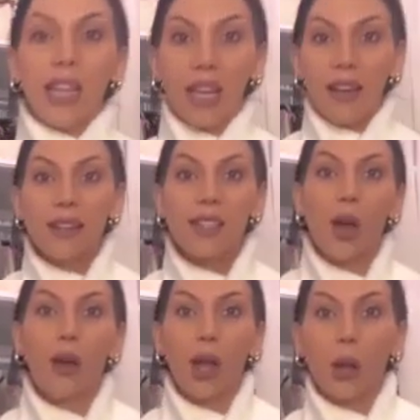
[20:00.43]
these
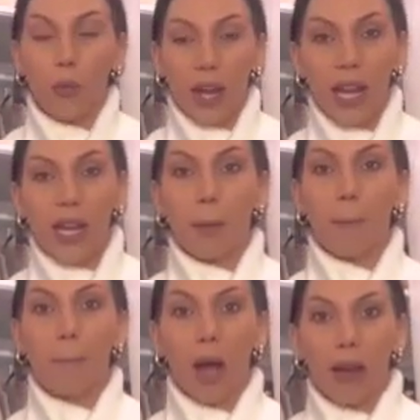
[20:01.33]
are a great
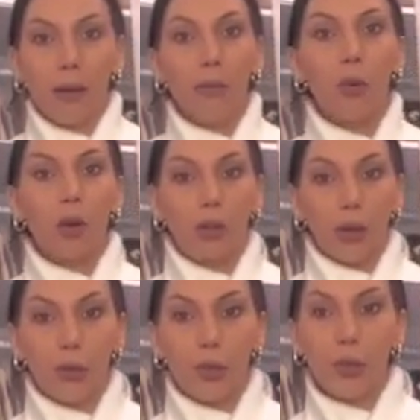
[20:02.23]
bottom or
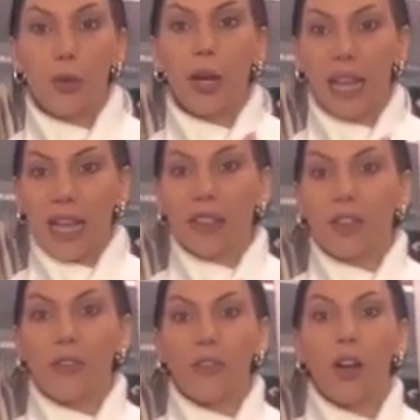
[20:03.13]
go-to
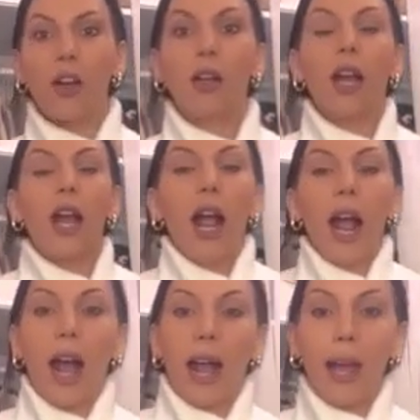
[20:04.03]
in the fall.
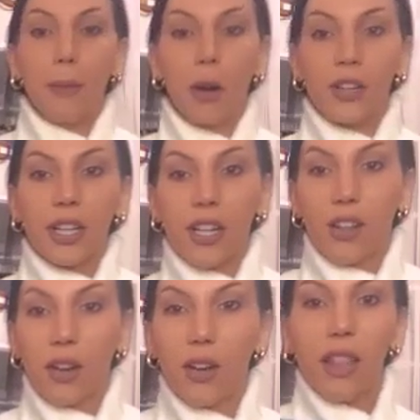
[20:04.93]
I
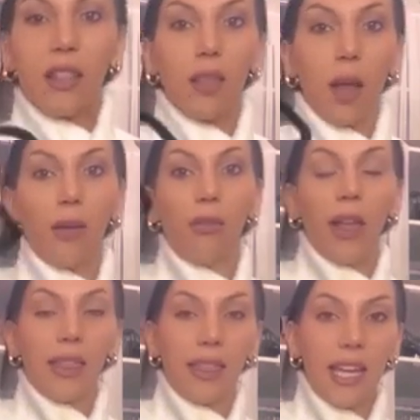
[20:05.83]
particularly love
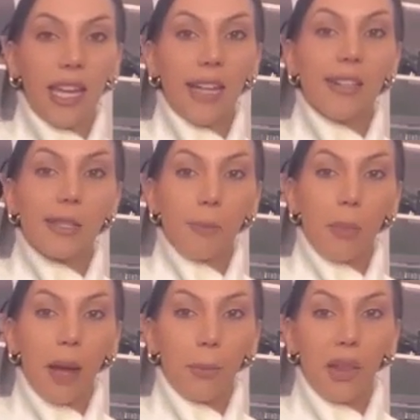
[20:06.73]
these
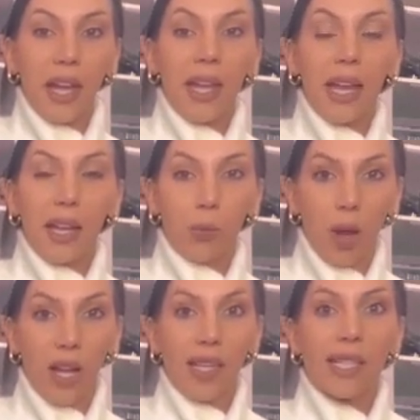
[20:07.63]
by Blink
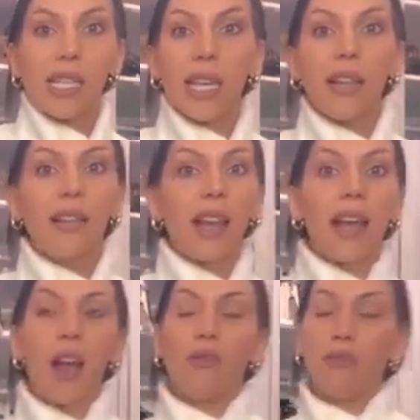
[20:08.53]
NYC.
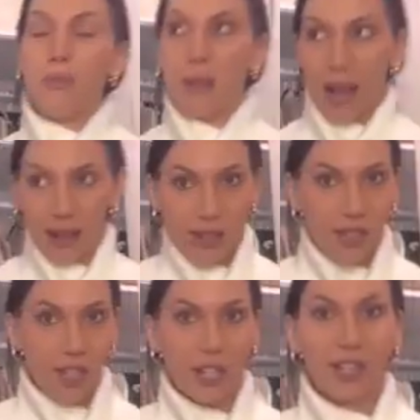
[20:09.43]
They have
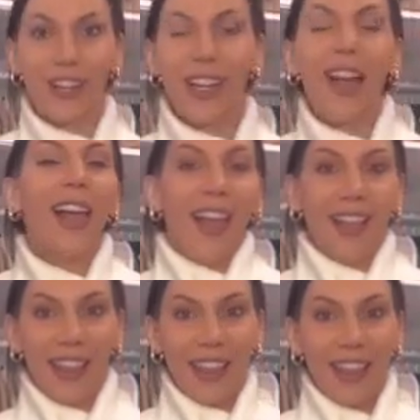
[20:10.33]
mastered
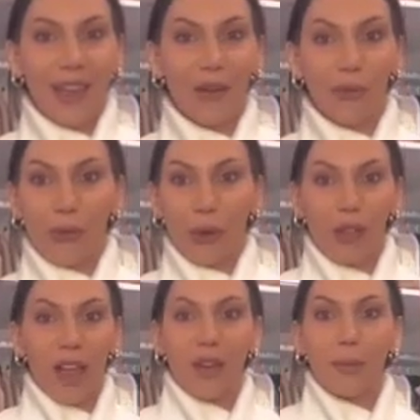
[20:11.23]
the
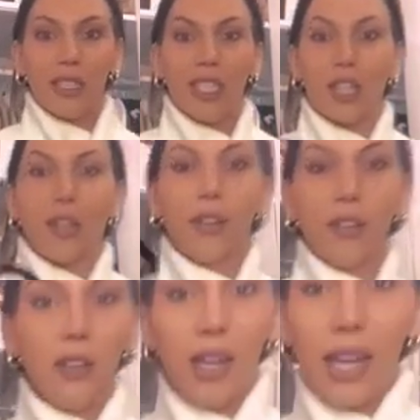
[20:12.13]
faux leather
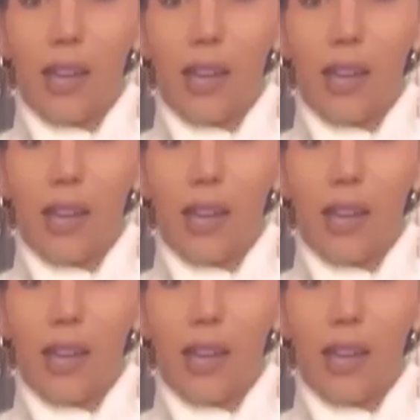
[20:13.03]
material.